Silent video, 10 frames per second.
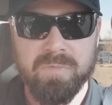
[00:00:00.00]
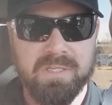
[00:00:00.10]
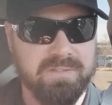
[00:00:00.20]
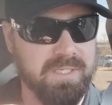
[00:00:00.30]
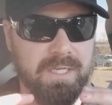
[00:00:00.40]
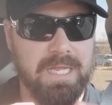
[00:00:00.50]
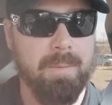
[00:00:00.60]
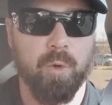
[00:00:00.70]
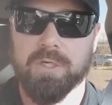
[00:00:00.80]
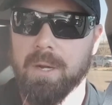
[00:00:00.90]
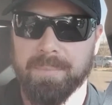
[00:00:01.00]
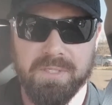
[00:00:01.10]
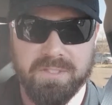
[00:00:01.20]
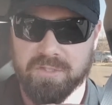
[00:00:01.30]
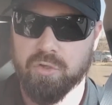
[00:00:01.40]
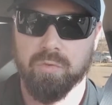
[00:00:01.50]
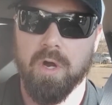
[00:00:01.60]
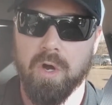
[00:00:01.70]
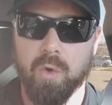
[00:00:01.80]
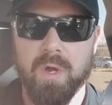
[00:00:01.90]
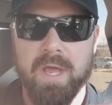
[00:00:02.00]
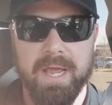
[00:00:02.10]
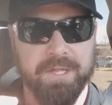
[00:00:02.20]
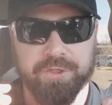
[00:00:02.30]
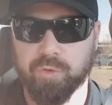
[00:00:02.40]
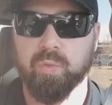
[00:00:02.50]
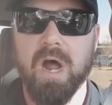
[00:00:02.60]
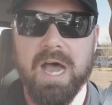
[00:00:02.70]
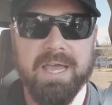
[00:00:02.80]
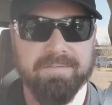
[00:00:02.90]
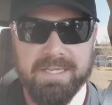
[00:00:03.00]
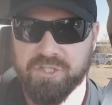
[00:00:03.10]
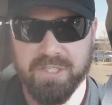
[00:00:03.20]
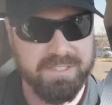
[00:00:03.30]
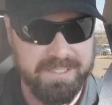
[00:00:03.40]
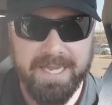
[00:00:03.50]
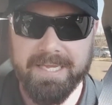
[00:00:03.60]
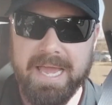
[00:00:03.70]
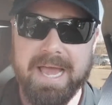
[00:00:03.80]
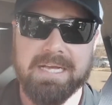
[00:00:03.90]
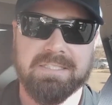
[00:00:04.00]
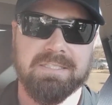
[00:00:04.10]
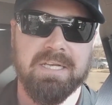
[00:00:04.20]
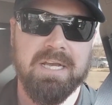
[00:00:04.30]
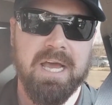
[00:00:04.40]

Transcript: see a lot more companies just grow and thrive and just kick ass.